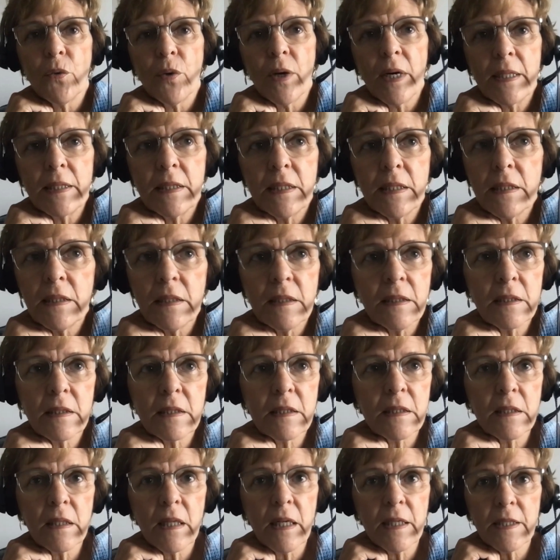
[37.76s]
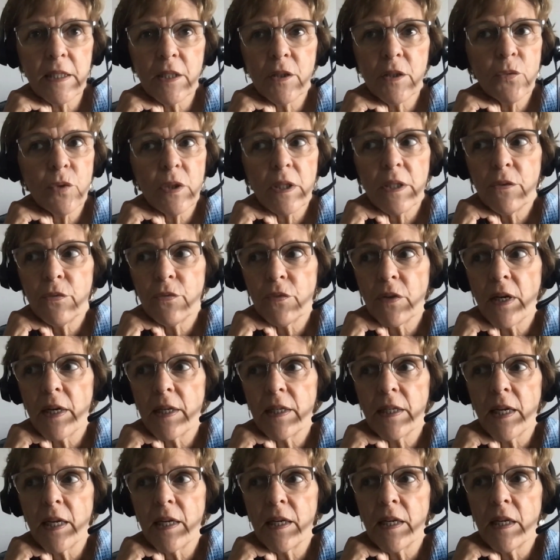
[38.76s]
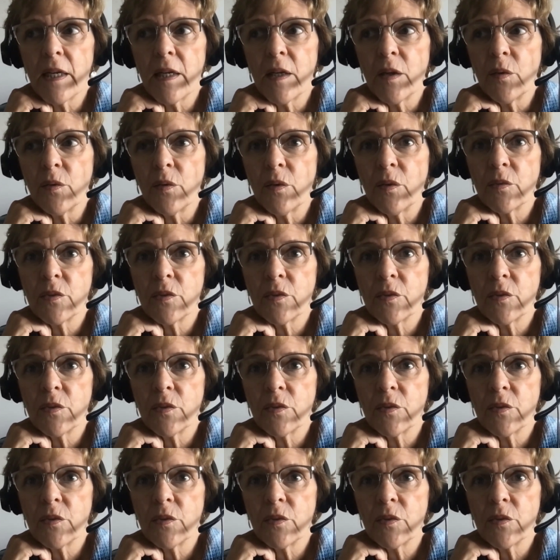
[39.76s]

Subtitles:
I didn't. I didn't really find any